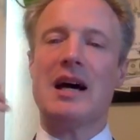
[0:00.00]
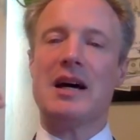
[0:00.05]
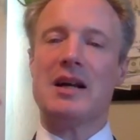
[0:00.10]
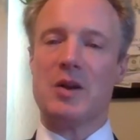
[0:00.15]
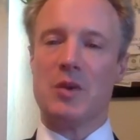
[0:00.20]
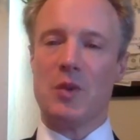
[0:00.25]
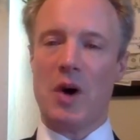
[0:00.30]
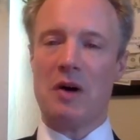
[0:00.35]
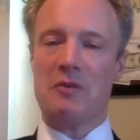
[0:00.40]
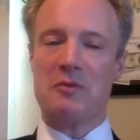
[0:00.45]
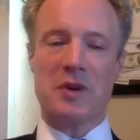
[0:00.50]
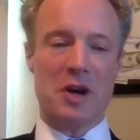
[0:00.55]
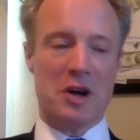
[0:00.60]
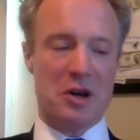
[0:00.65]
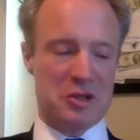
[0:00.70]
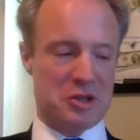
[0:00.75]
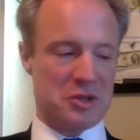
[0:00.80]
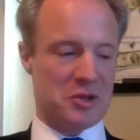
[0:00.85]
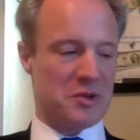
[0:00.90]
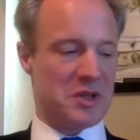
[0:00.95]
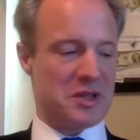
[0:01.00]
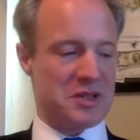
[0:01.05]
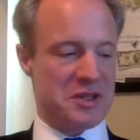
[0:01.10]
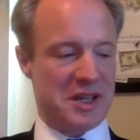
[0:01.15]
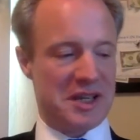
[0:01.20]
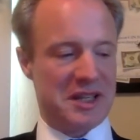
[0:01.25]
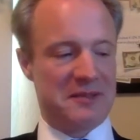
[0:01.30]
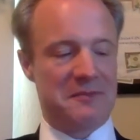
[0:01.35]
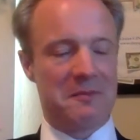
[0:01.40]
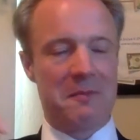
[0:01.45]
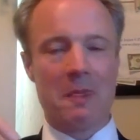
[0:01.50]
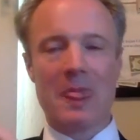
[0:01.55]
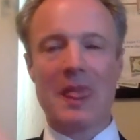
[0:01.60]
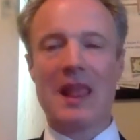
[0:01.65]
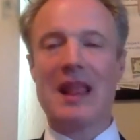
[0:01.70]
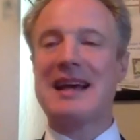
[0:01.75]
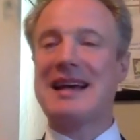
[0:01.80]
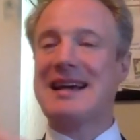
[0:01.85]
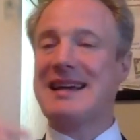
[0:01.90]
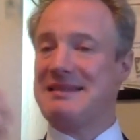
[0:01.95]
The one we also do in Jin,
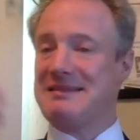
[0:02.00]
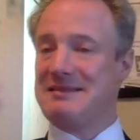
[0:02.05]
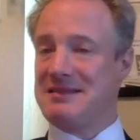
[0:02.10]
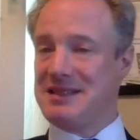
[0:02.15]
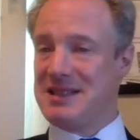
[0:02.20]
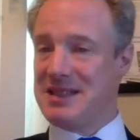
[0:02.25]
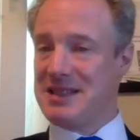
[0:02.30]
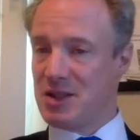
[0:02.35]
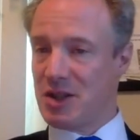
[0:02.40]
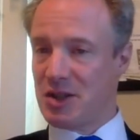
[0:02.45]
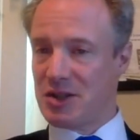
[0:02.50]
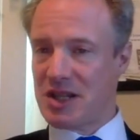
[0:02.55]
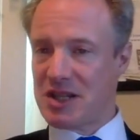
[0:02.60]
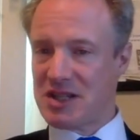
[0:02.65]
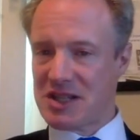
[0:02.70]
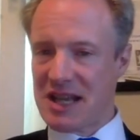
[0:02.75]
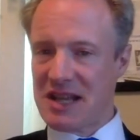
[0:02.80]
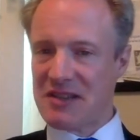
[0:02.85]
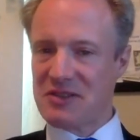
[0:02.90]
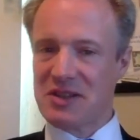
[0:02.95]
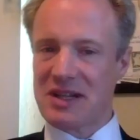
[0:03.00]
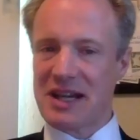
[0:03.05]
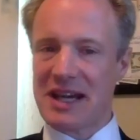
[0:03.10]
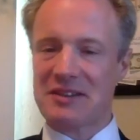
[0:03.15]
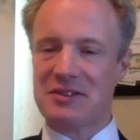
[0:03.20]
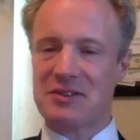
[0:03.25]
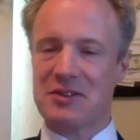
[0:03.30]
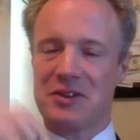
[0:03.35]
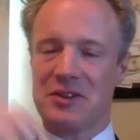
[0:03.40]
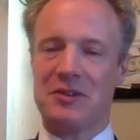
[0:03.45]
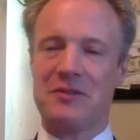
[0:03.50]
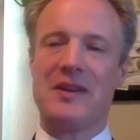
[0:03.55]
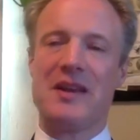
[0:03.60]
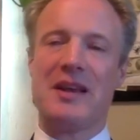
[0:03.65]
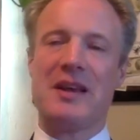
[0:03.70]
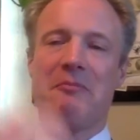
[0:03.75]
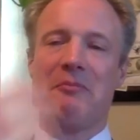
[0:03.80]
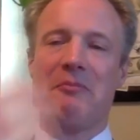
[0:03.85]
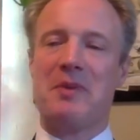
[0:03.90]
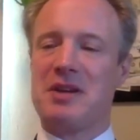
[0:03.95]
not just cancel,
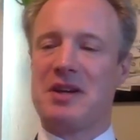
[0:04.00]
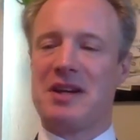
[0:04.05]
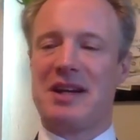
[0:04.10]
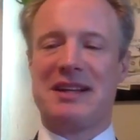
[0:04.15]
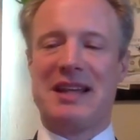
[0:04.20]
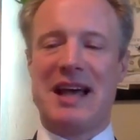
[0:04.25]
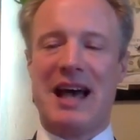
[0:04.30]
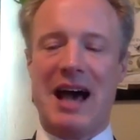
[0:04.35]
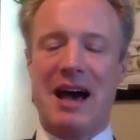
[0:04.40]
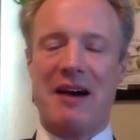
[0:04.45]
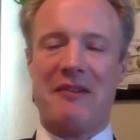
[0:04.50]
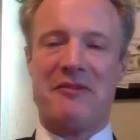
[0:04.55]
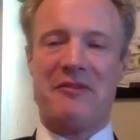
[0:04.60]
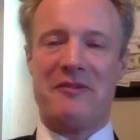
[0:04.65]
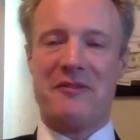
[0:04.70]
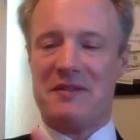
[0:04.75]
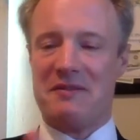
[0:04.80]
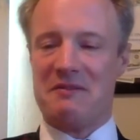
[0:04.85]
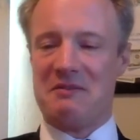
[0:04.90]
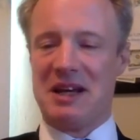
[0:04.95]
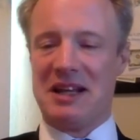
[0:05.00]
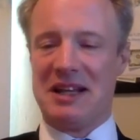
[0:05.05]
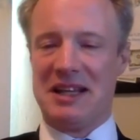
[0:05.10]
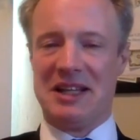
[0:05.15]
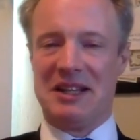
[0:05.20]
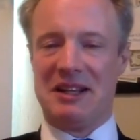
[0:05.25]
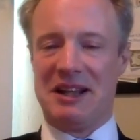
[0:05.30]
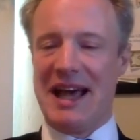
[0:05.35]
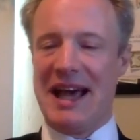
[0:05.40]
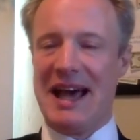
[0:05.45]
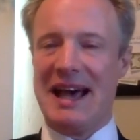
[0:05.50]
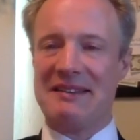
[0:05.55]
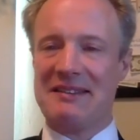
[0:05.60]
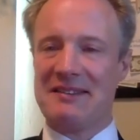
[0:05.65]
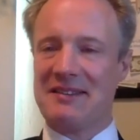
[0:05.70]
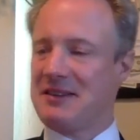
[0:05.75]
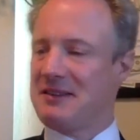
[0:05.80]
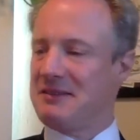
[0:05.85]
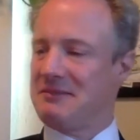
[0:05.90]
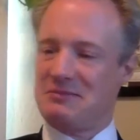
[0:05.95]
but you can have a little
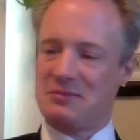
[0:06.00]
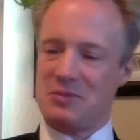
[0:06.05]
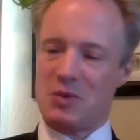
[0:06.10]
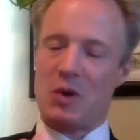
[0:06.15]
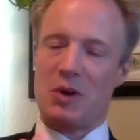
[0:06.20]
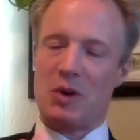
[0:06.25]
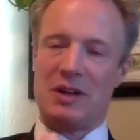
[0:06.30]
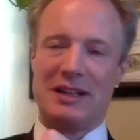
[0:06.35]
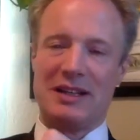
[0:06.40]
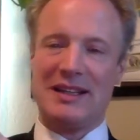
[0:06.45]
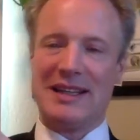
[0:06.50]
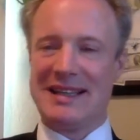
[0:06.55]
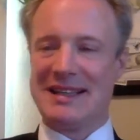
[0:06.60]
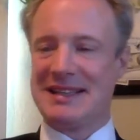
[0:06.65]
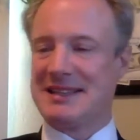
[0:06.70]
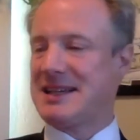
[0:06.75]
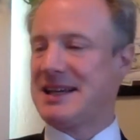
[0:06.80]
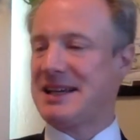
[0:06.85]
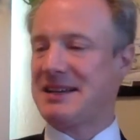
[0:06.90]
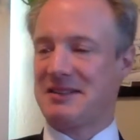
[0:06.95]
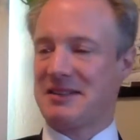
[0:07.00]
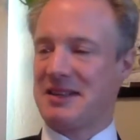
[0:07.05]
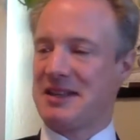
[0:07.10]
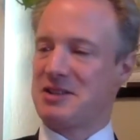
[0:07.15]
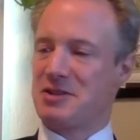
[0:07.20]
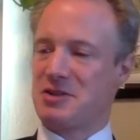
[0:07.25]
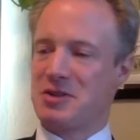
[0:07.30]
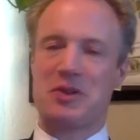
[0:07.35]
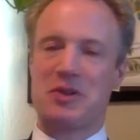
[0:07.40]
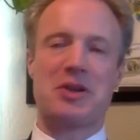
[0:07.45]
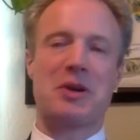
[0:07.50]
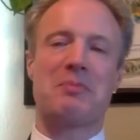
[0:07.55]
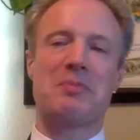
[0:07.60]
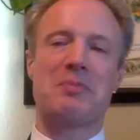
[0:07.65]
ant or a little insect that's not your